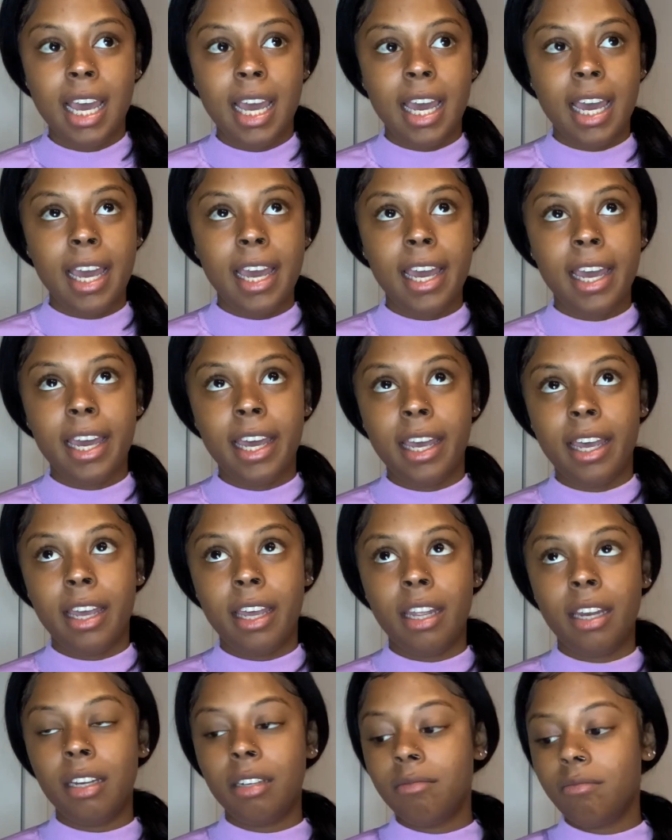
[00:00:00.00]

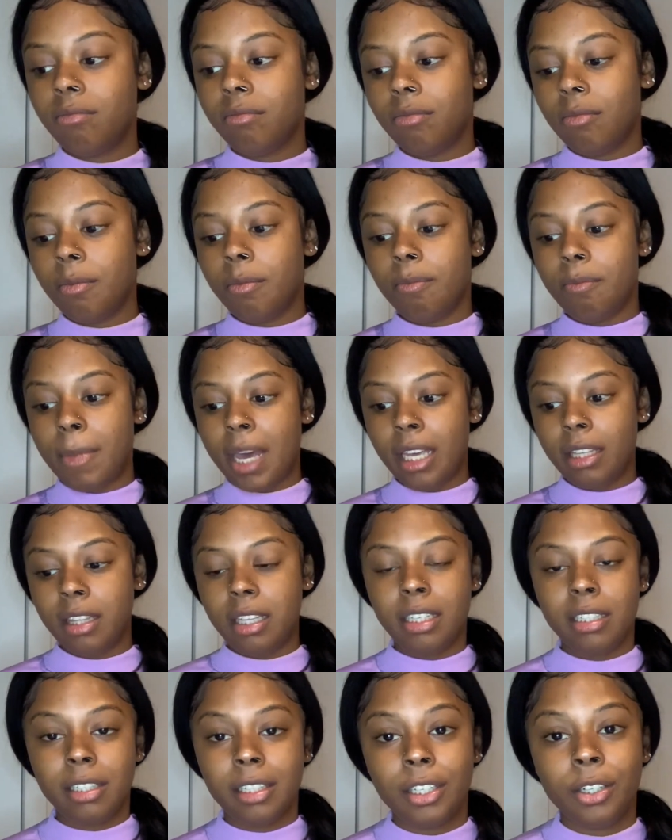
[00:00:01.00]
and make
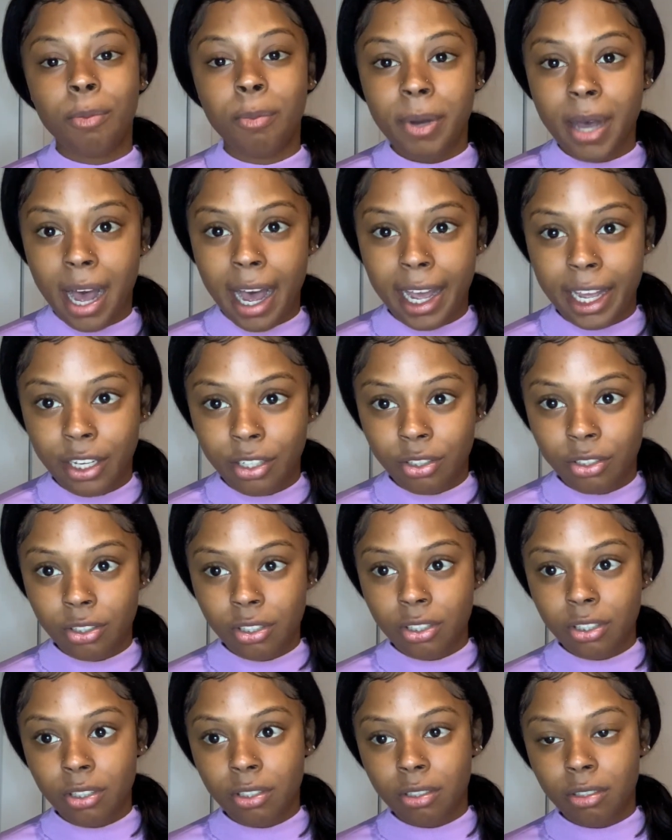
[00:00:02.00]
these little
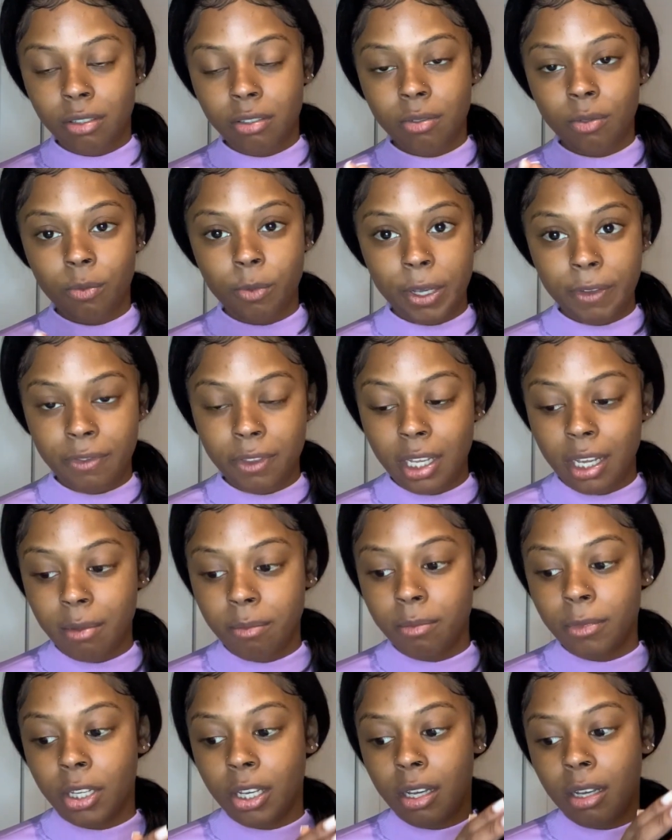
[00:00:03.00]
piles with them.
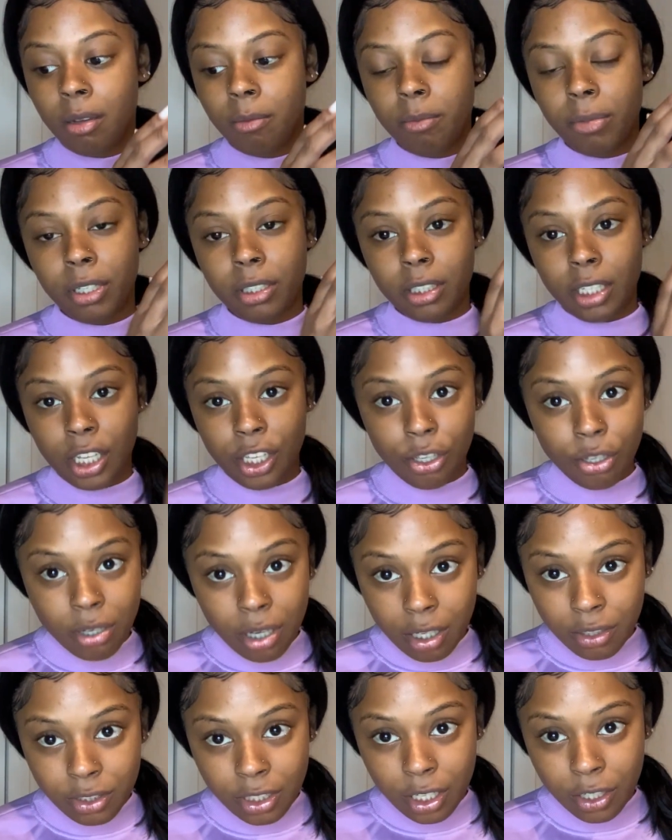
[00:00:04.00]
Put the you
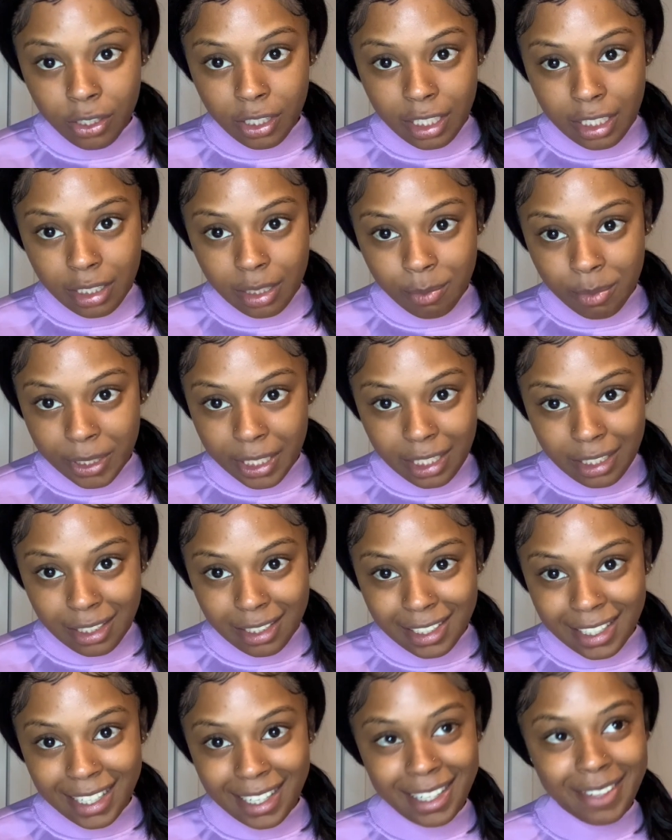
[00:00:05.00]
don't know this bitch
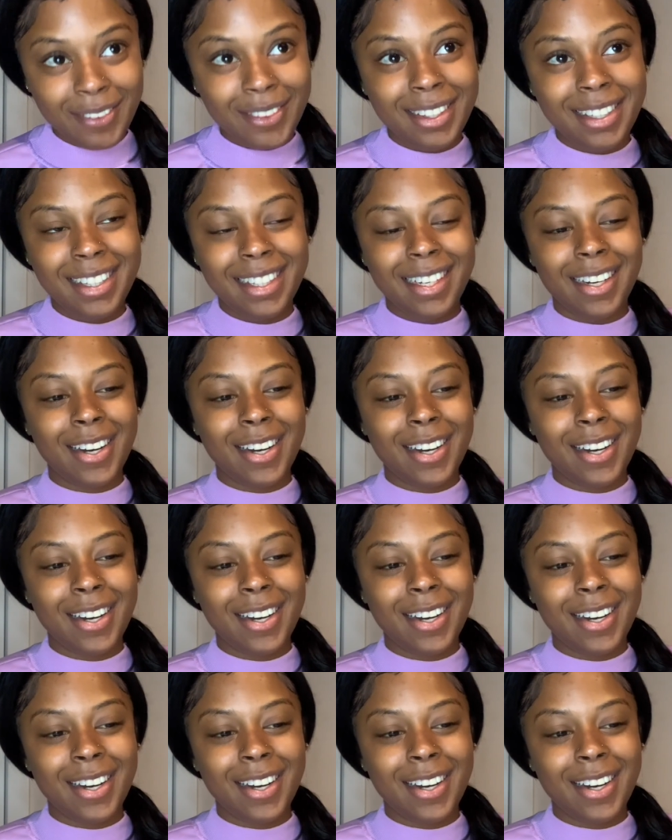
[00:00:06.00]
in